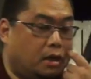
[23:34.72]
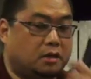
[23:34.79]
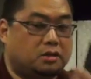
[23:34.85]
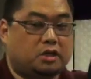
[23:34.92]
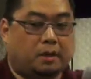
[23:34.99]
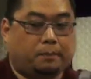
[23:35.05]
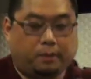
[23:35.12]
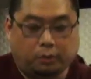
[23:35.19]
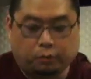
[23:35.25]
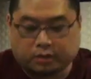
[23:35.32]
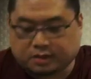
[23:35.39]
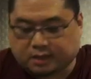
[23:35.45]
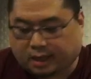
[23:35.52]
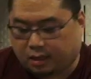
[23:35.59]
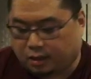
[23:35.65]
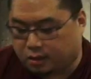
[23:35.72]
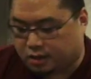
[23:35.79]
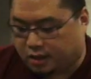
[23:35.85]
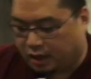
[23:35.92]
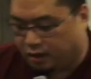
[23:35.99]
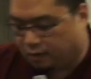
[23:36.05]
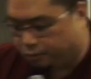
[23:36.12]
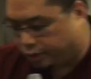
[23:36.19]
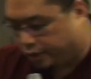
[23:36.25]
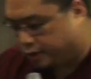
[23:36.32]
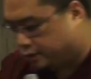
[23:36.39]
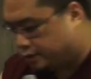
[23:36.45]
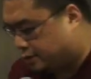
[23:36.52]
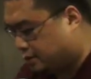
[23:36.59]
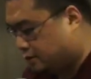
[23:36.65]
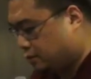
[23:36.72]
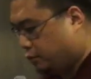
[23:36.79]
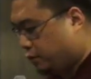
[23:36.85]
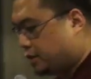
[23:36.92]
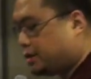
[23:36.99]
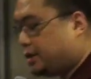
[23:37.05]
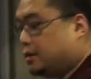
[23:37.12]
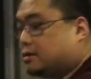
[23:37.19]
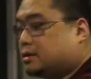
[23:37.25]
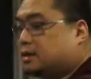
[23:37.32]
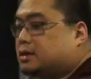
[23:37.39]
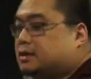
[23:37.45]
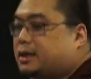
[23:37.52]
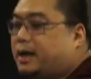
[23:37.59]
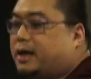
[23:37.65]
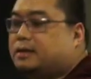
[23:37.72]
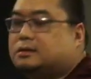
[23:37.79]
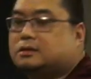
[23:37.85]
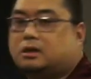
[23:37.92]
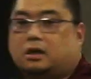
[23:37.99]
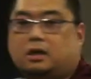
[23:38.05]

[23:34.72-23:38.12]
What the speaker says: JP recited the King of Prayers with tears in his eyes